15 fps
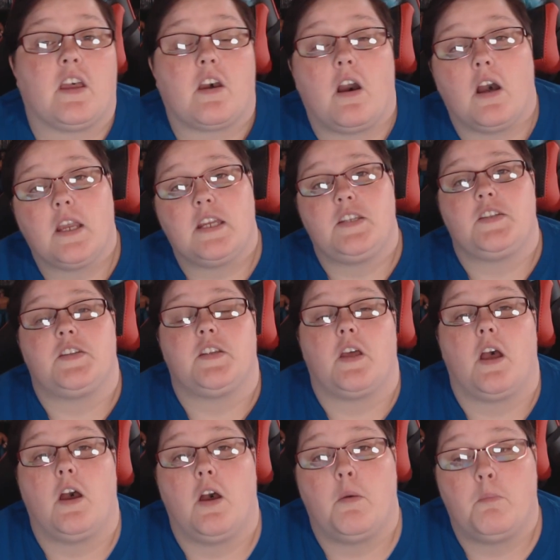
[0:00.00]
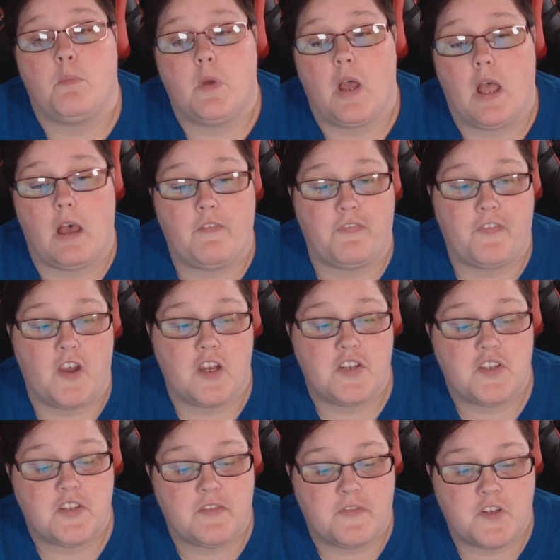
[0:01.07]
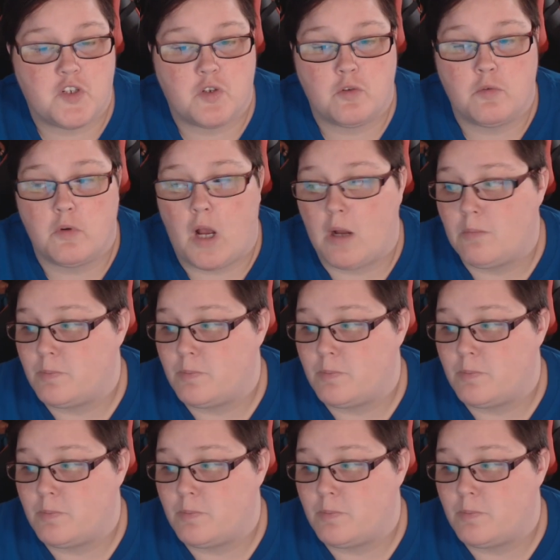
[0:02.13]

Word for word: then guys. Um, first official